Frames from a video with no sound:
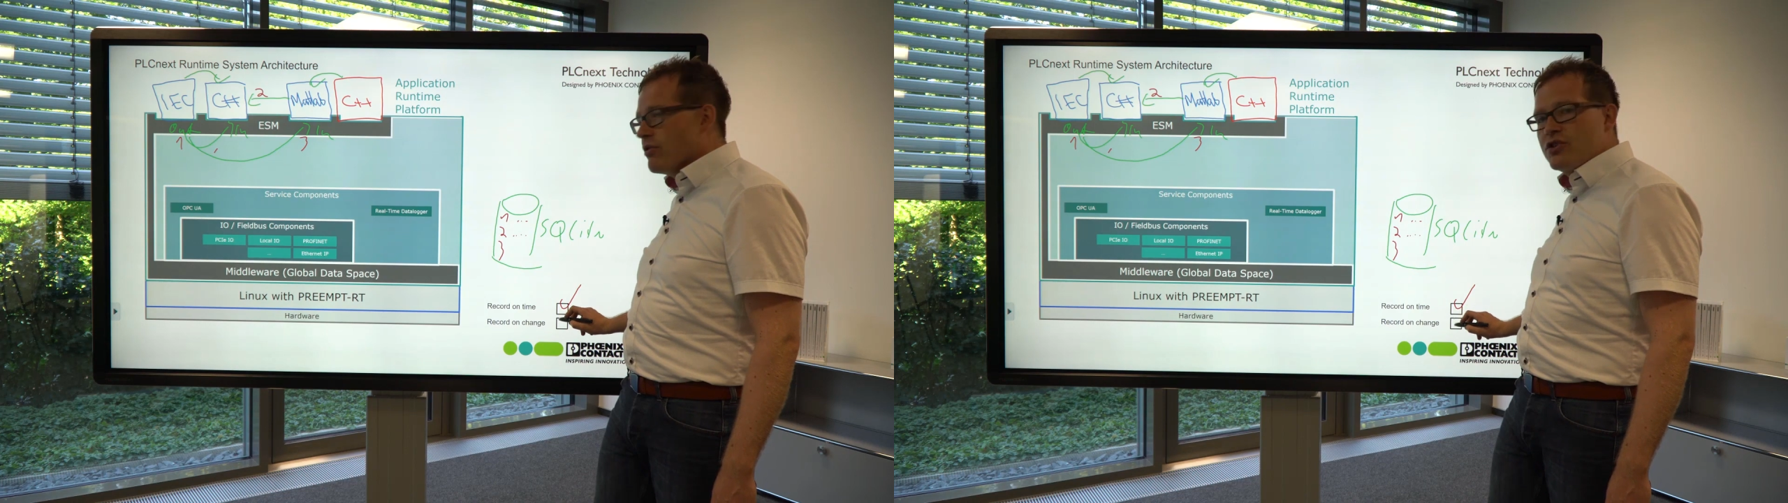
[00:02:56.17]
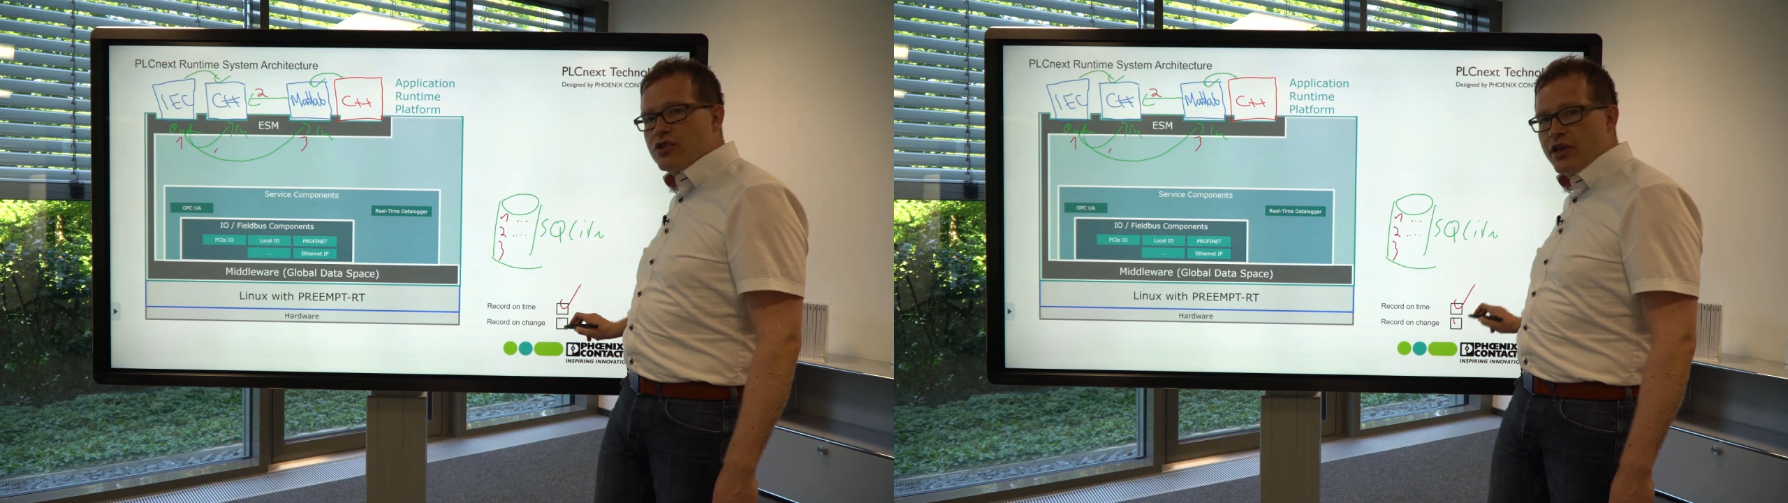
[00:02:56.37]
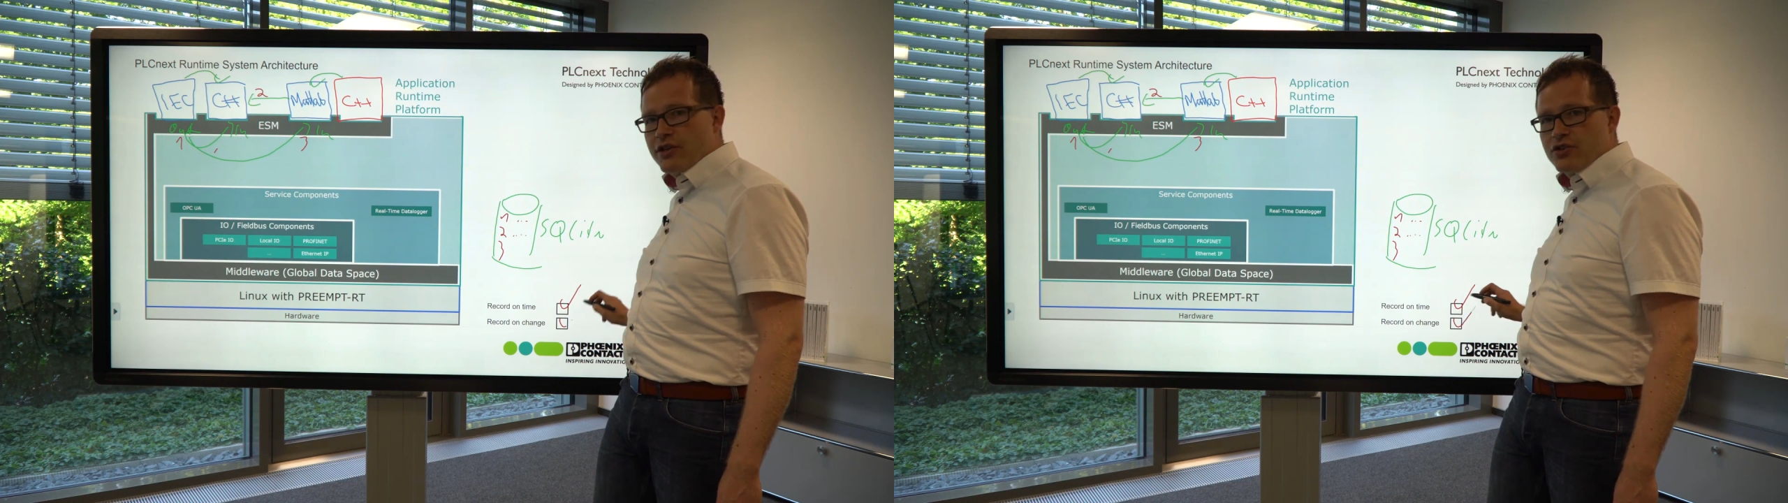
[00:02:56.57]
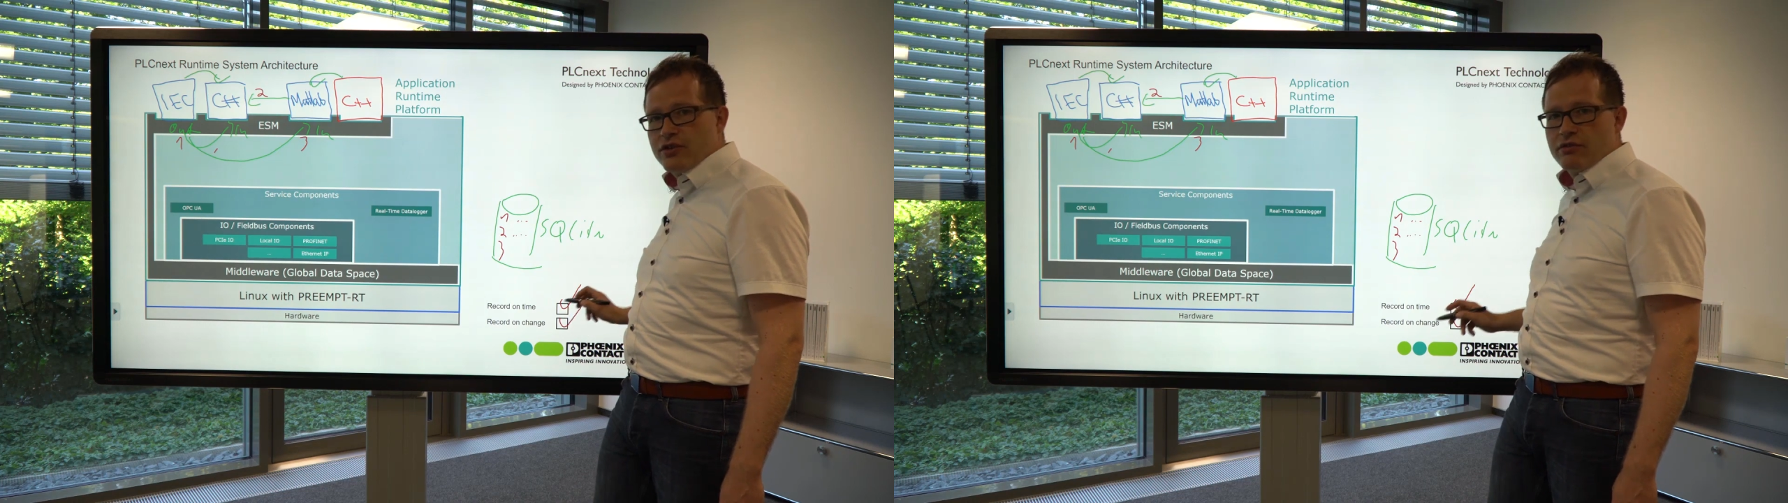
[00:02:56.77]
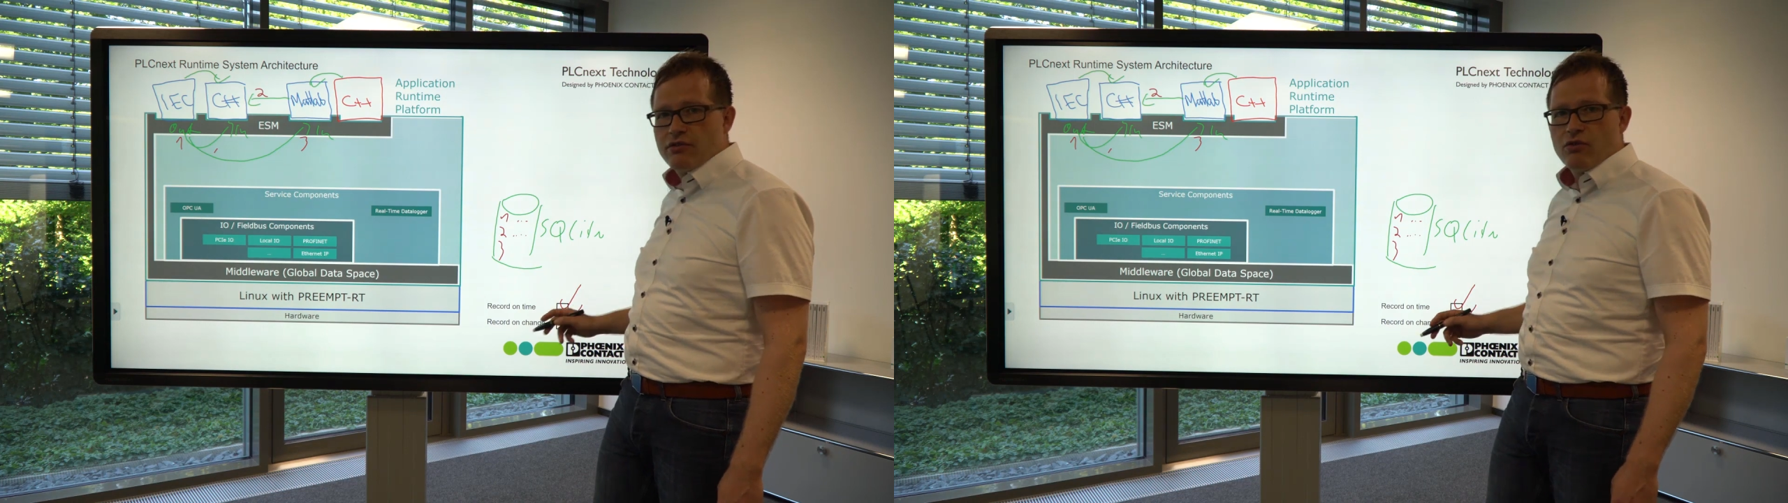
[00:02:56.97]
on change.
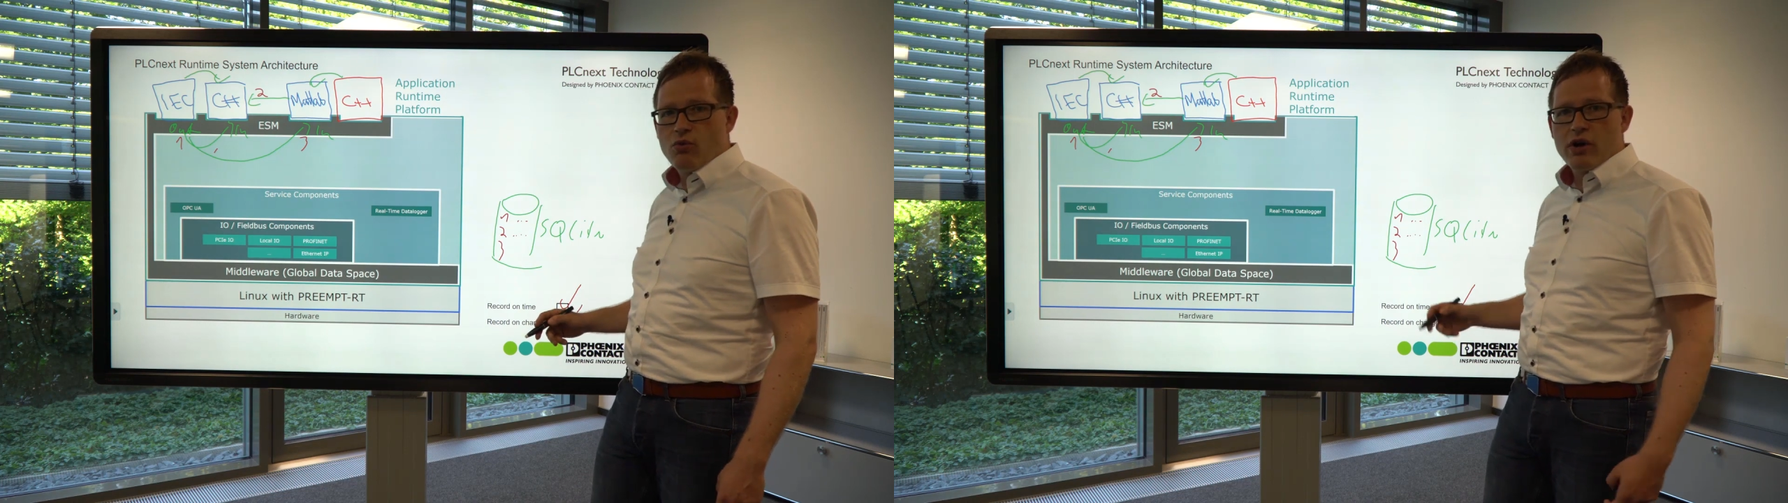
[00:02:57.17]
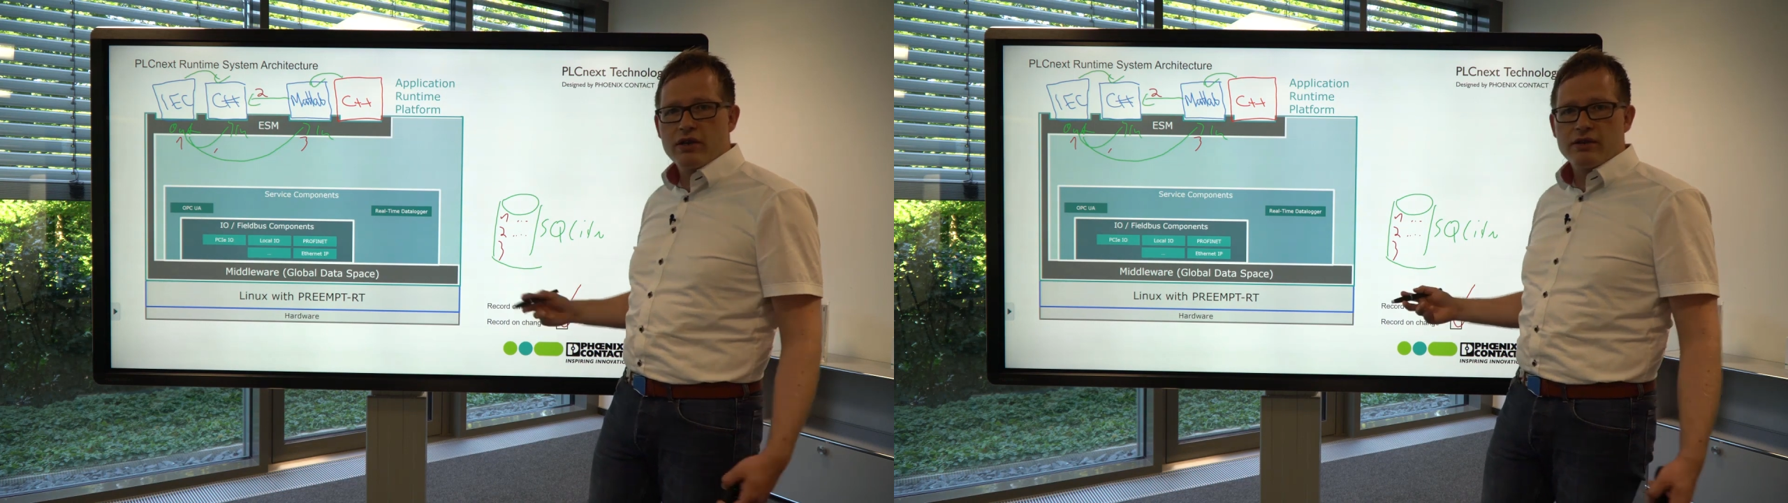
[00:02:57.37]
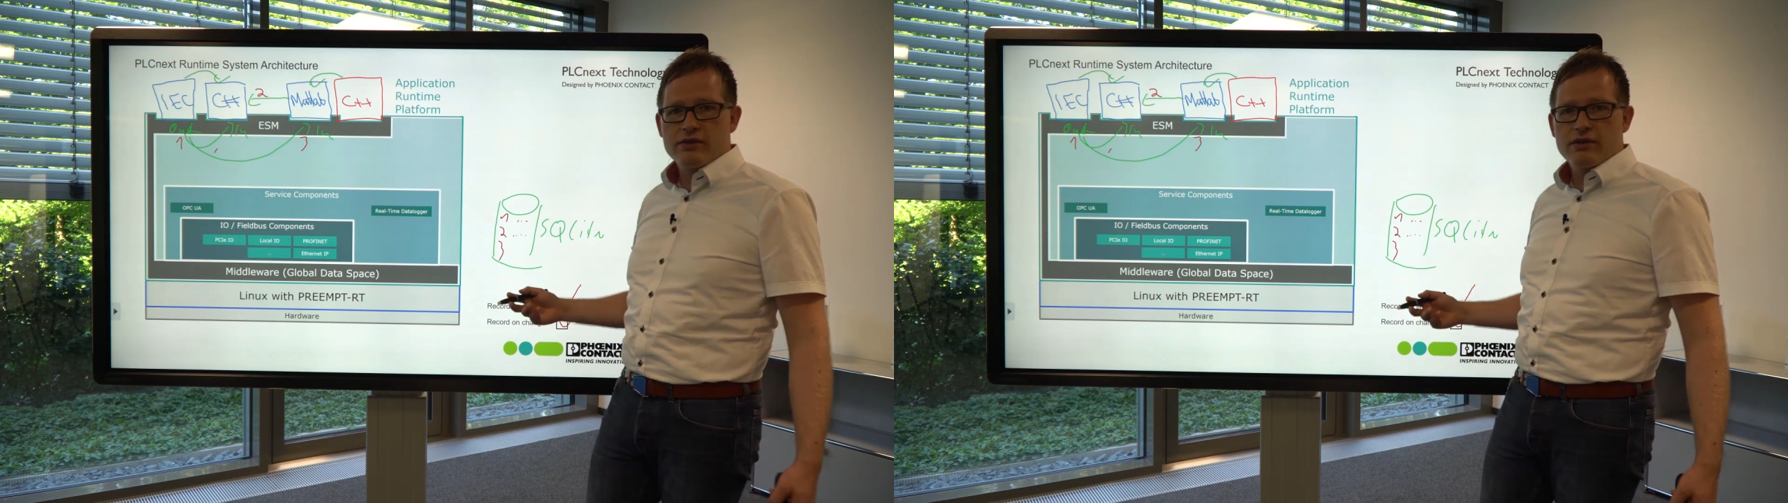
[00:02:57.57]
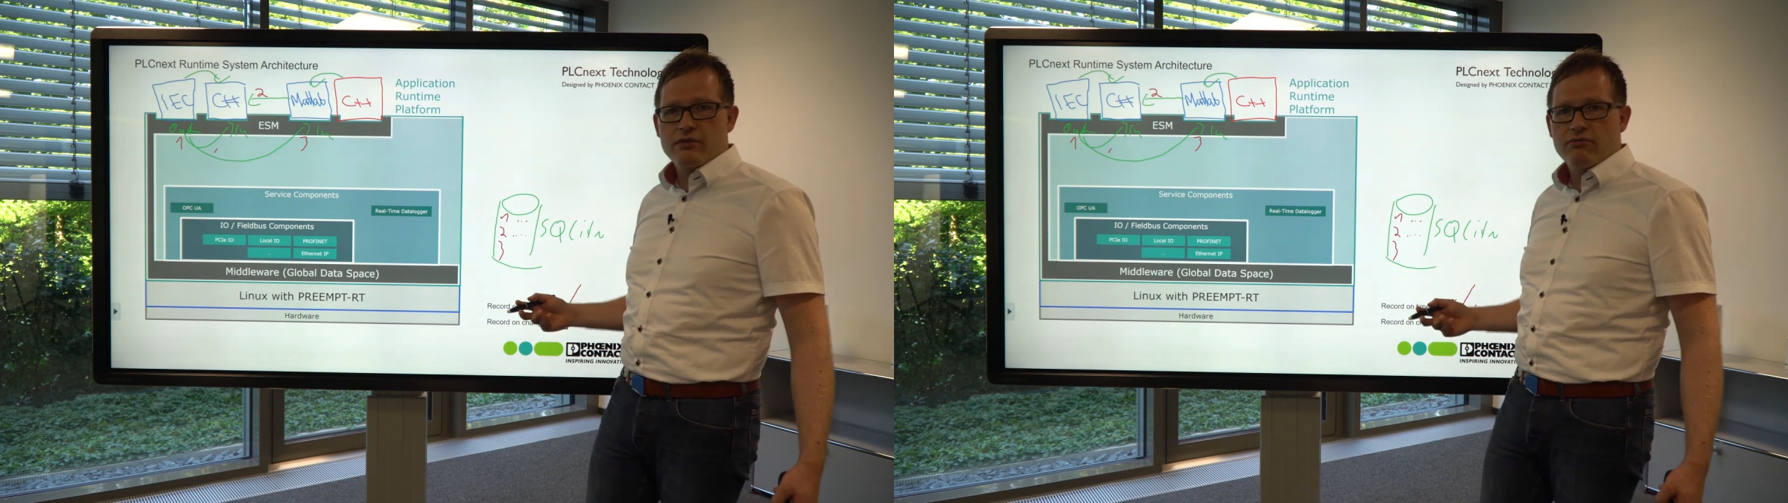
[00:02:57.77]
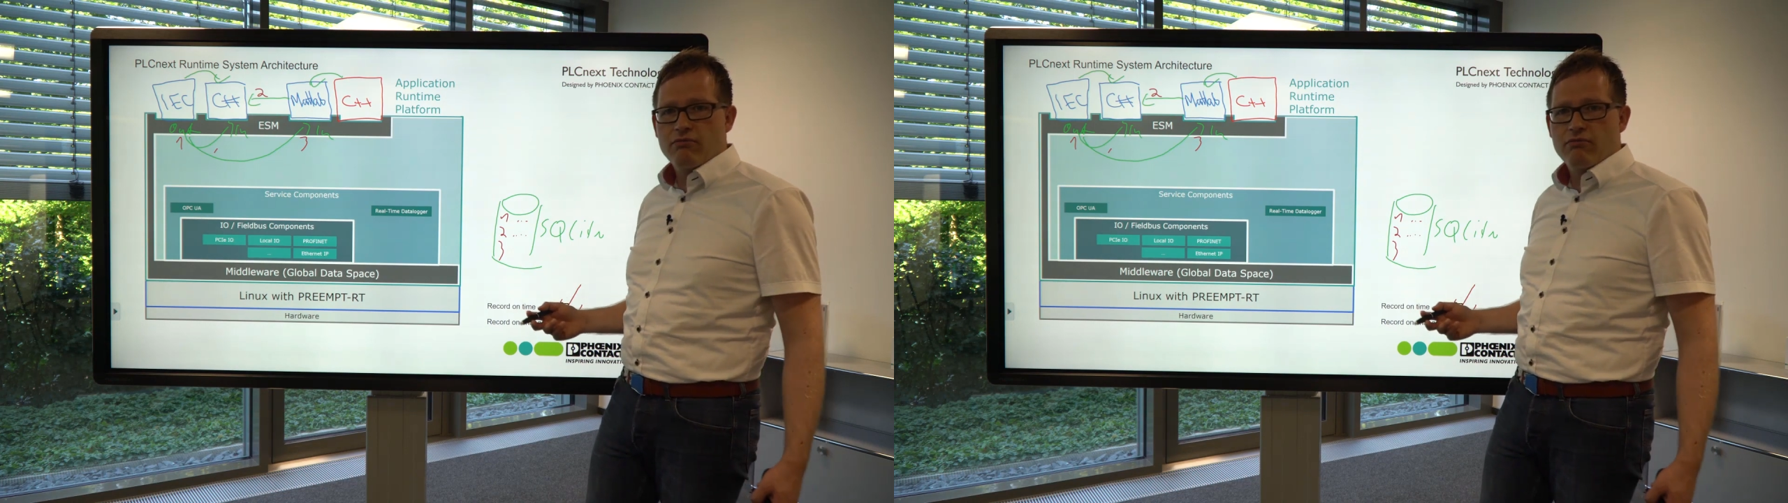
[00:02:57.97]
Quite easy.